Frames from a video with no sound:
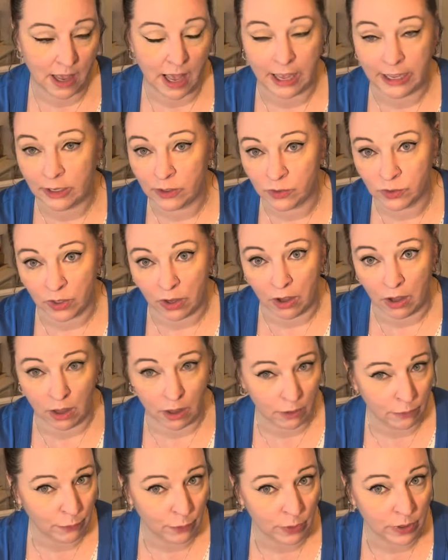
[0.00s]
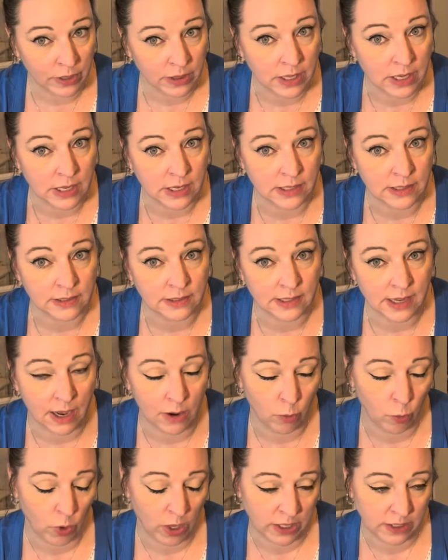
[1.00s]
I use all four of these
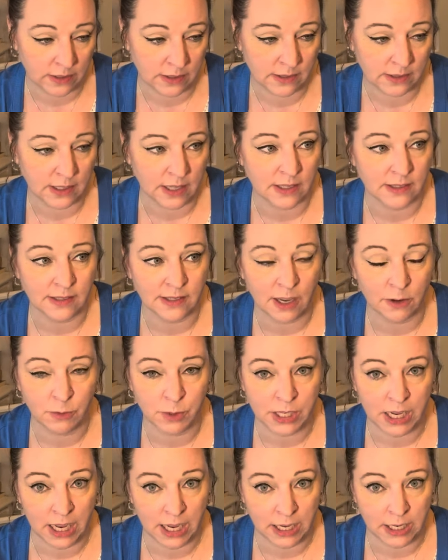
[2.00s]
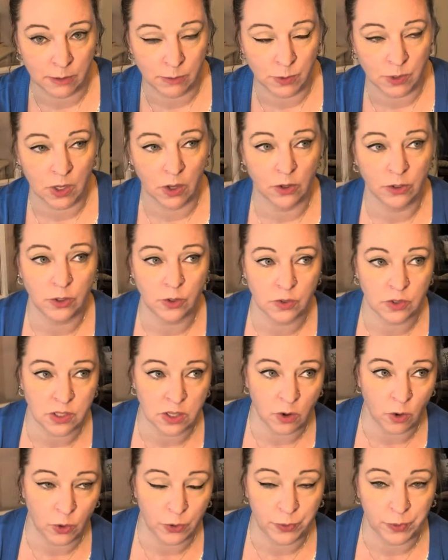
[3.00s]
at once and sometimes I'll use the
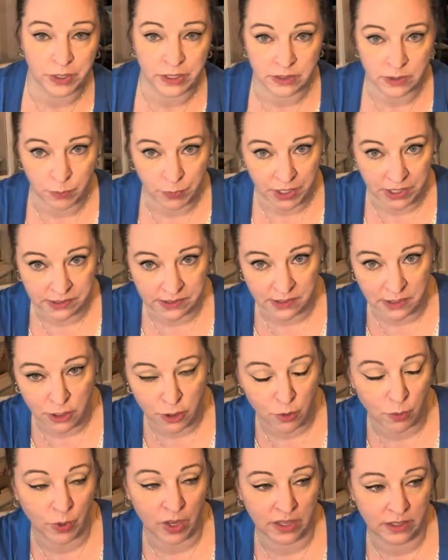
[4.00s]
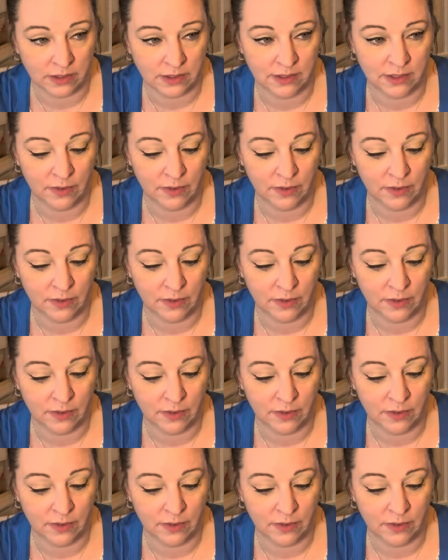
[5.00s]
old ones plus new ones.